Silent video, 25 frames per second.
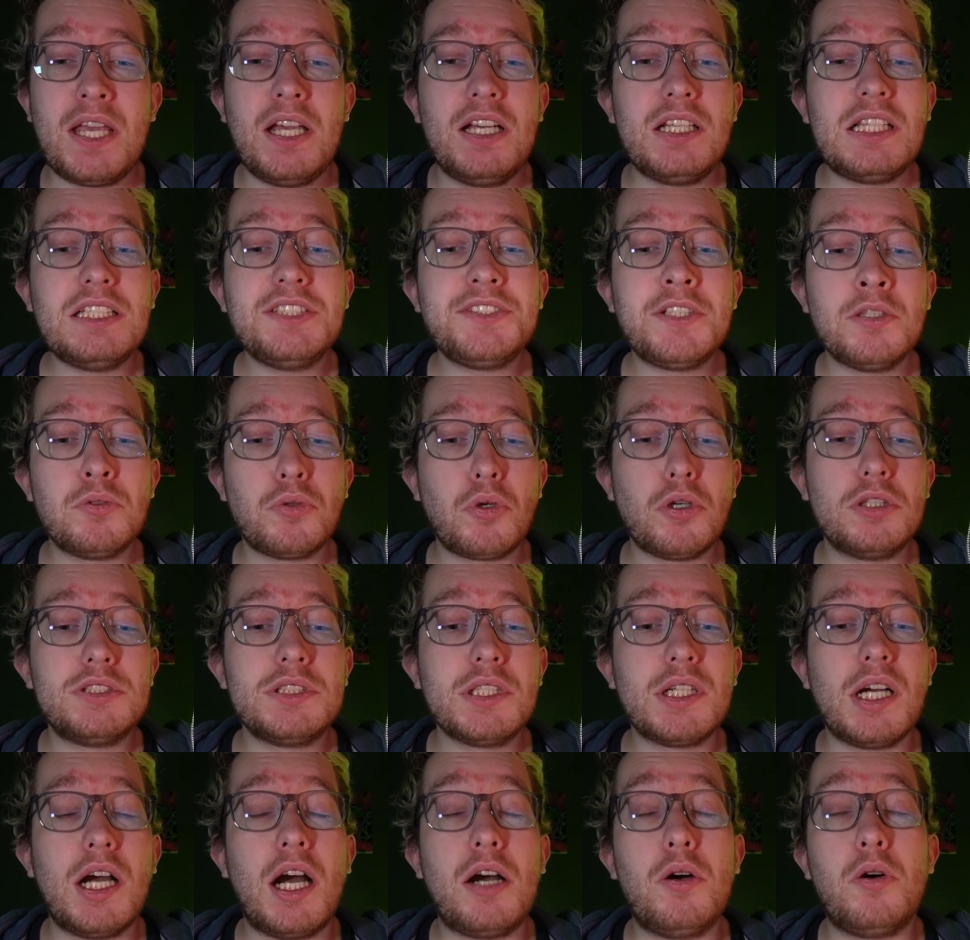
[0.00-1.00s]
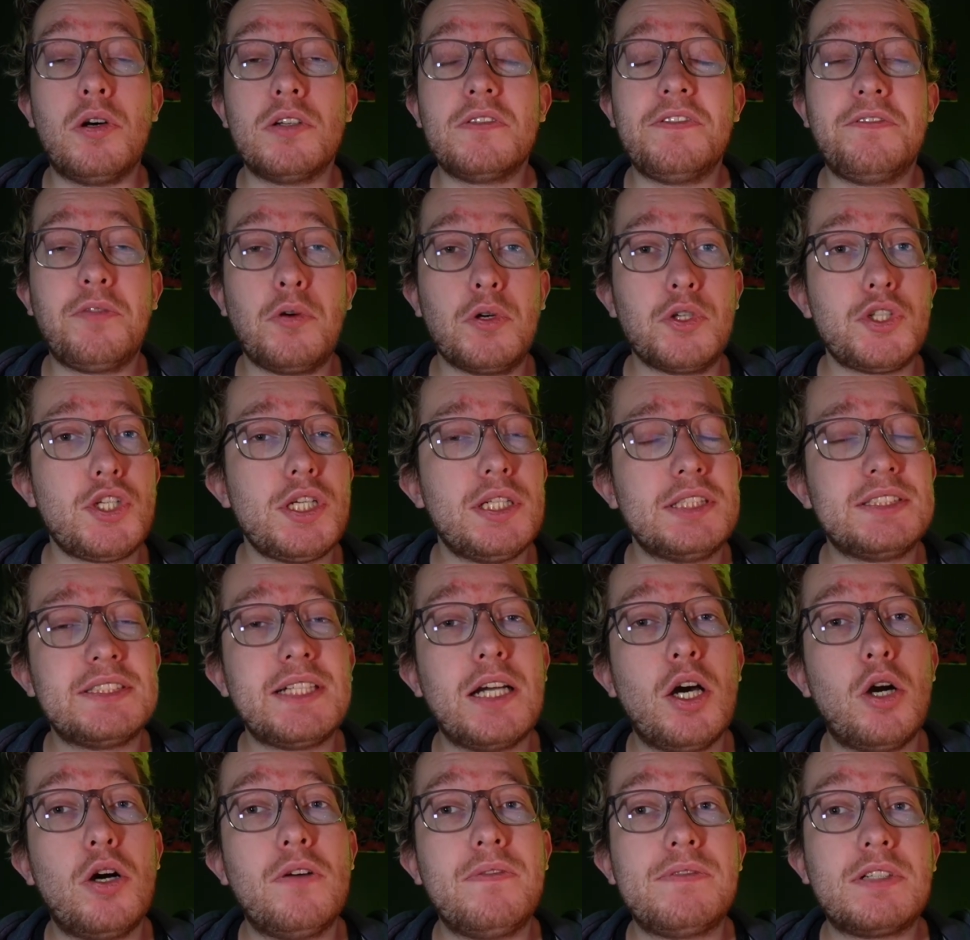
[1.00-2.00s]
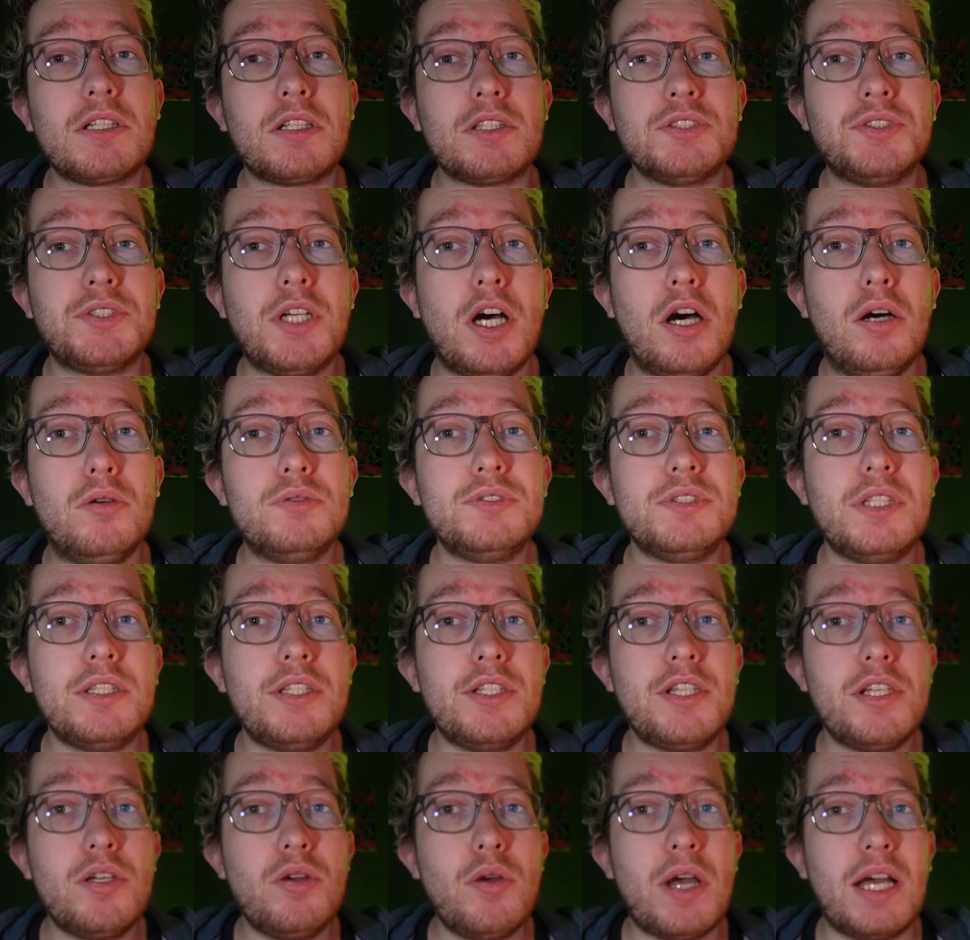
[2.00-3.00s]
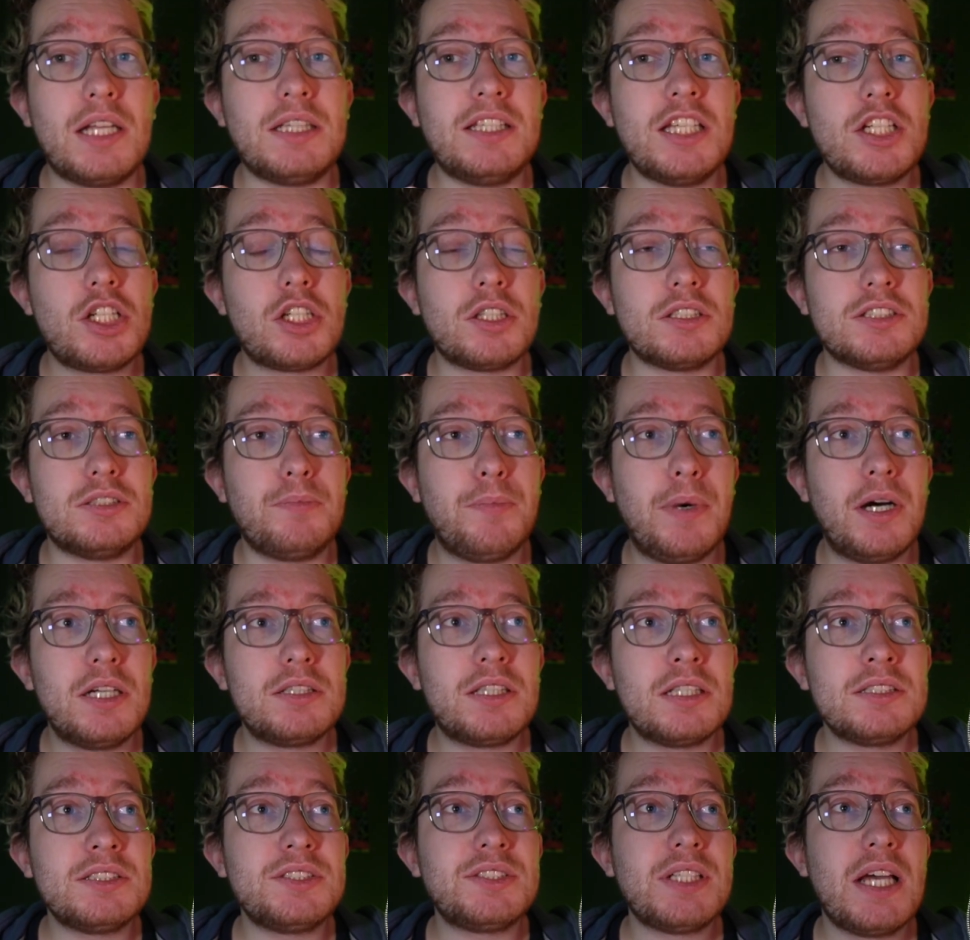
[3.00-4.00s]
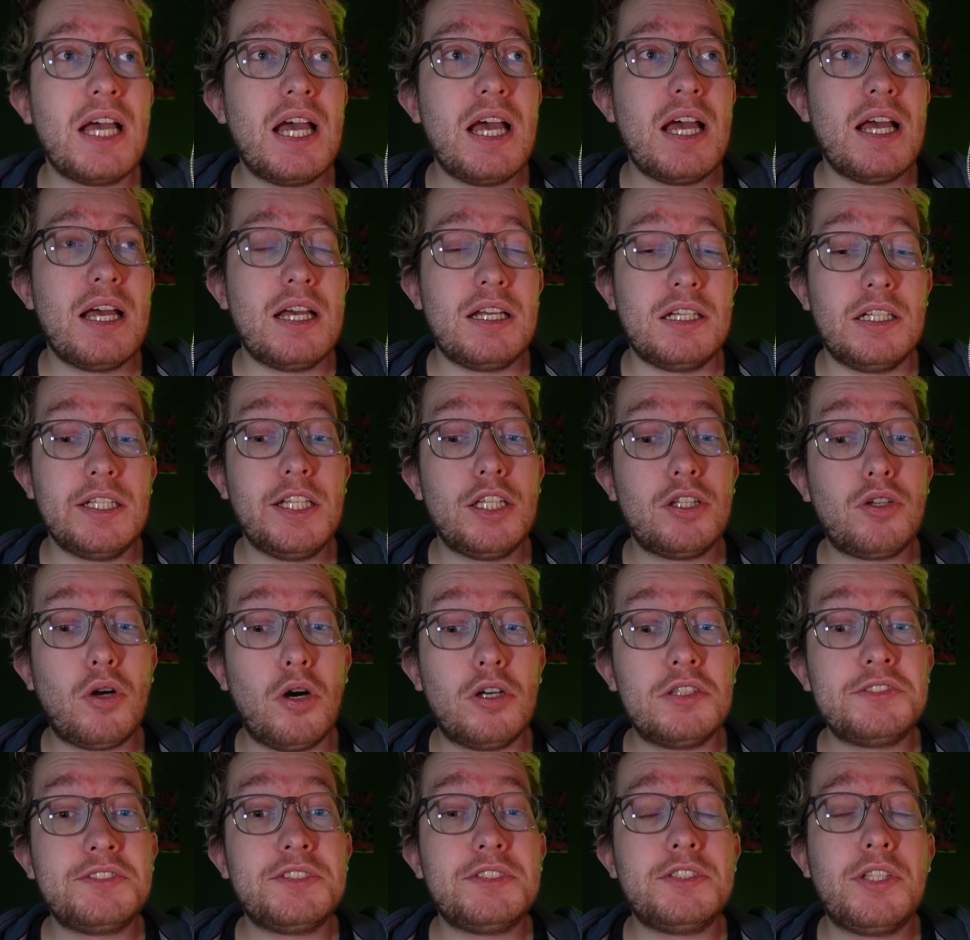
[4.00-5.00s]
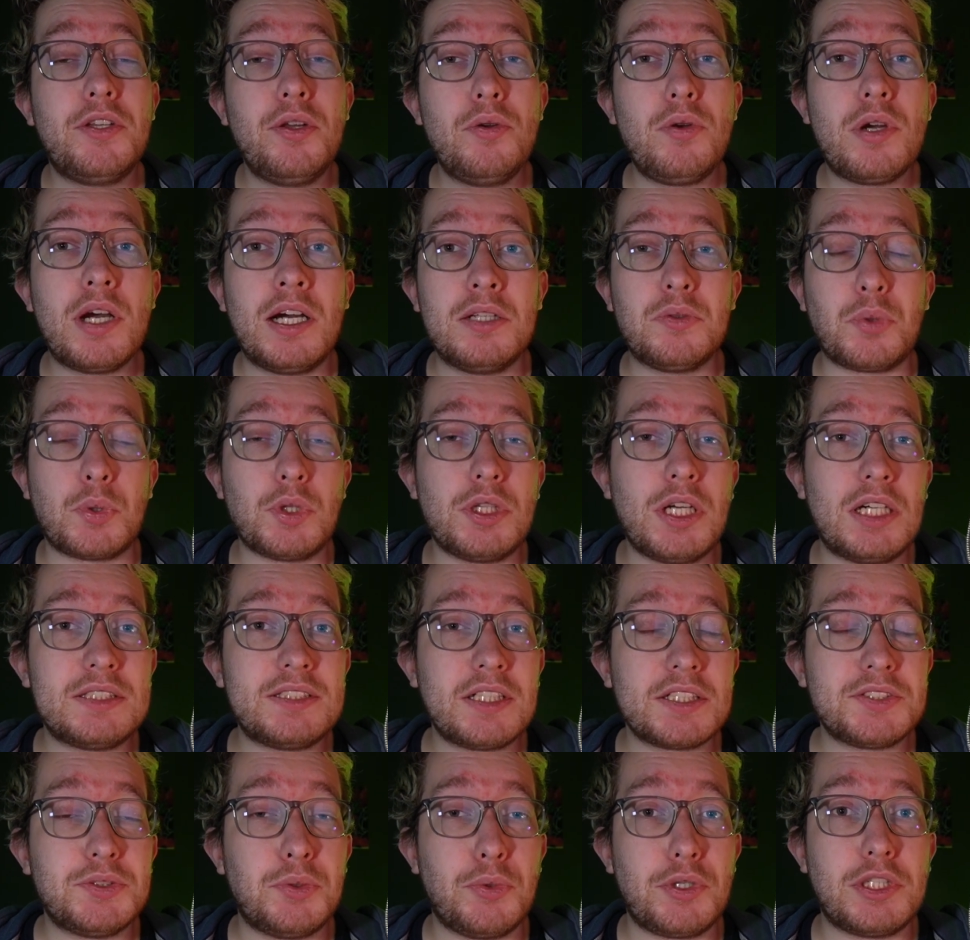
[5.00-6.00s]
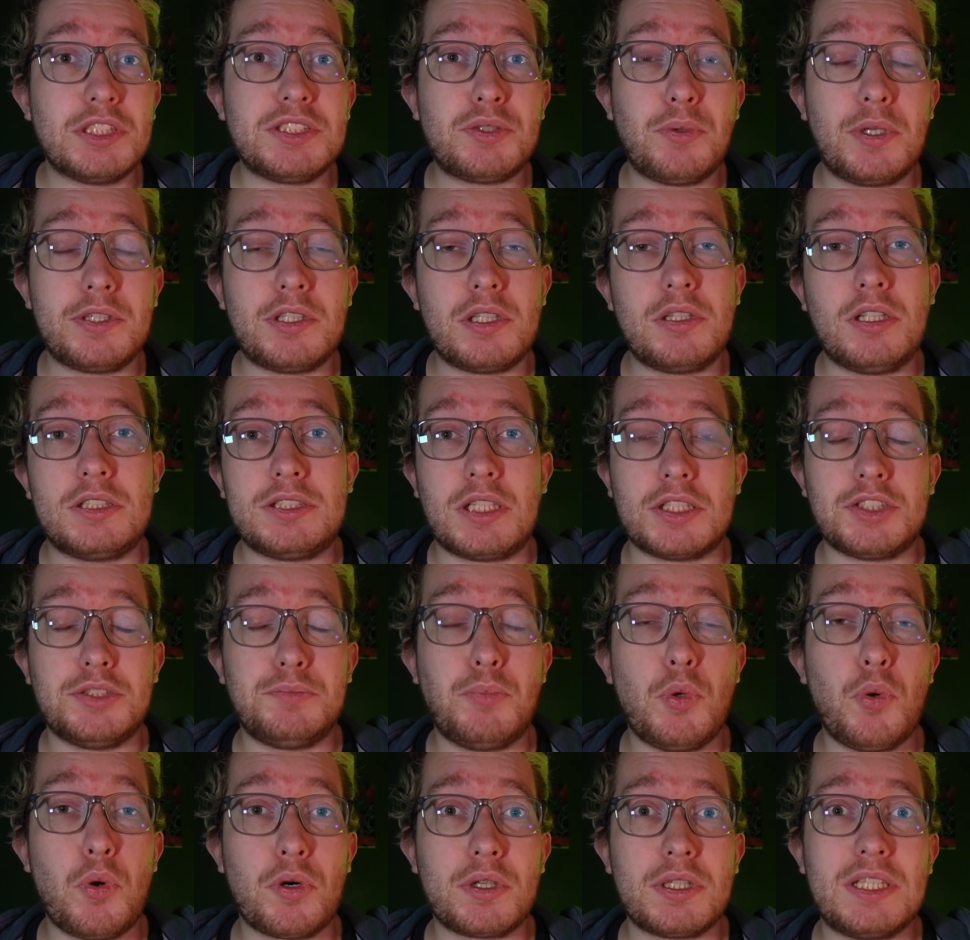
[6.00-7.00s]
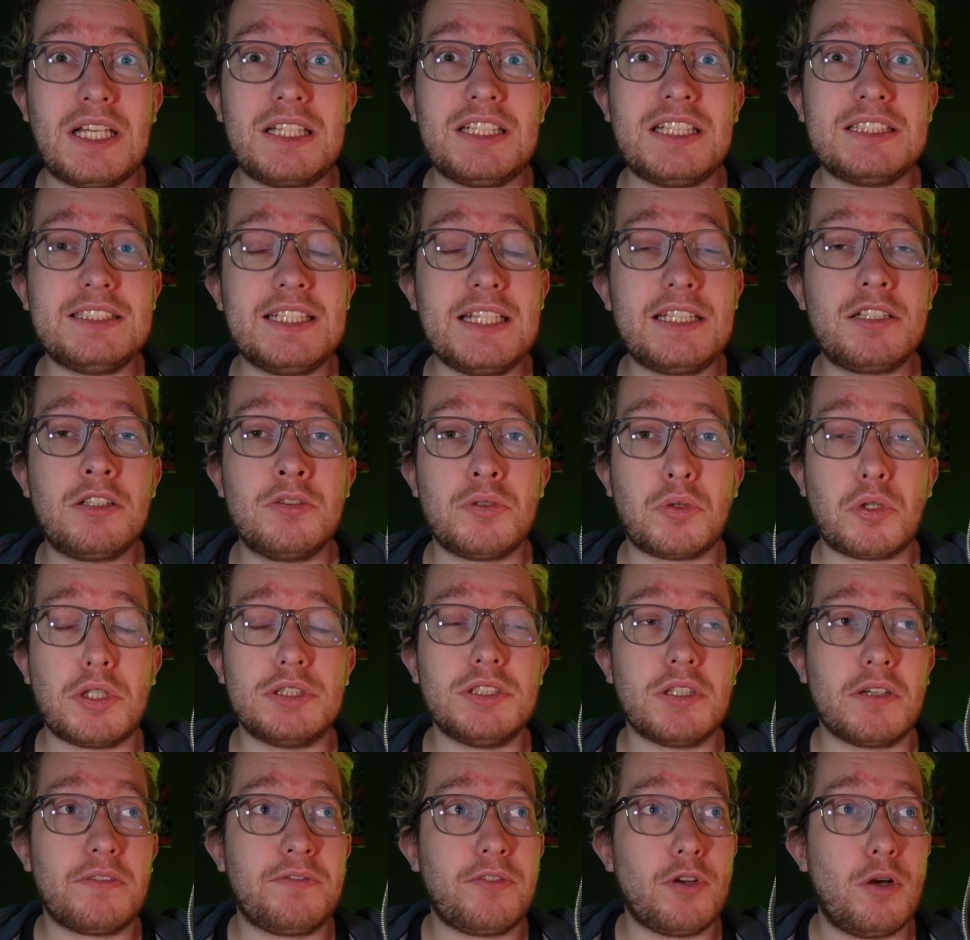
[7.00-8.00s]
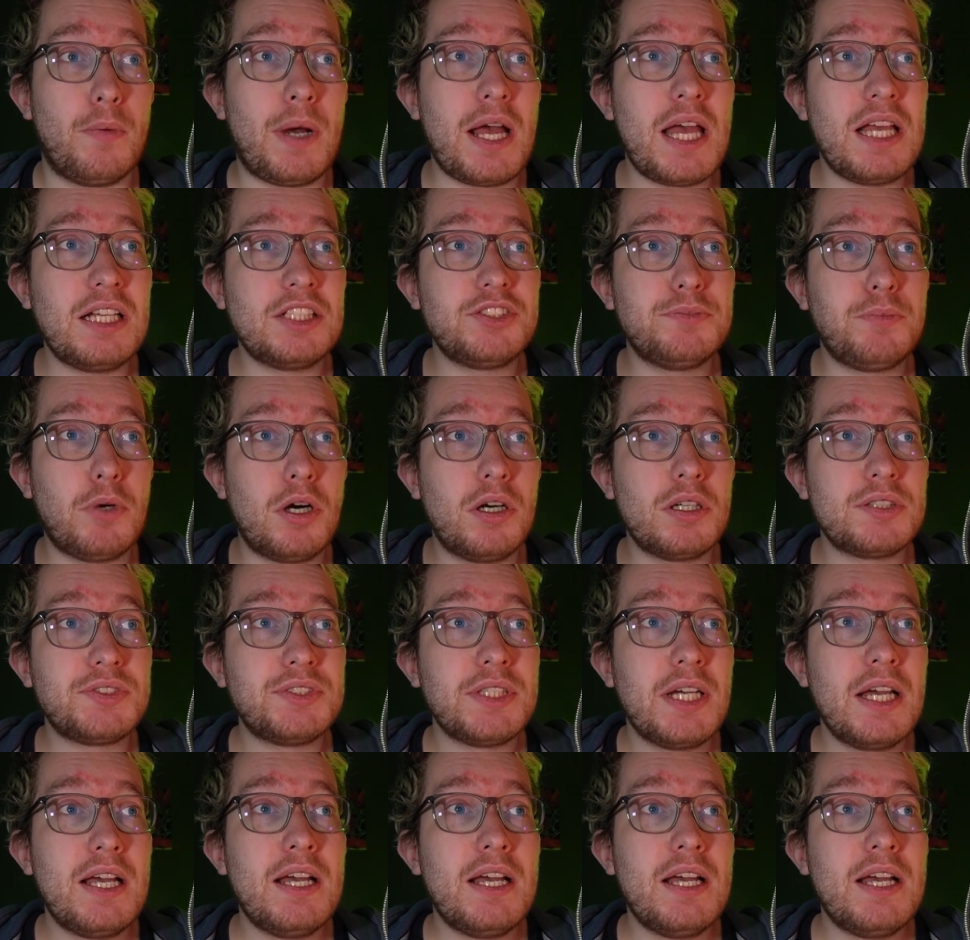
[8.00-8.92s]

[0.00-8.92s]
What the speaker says: This controller unfortunately offers only new additional buttons. It costs $200, which is $20 more than Elite controller from Xbox.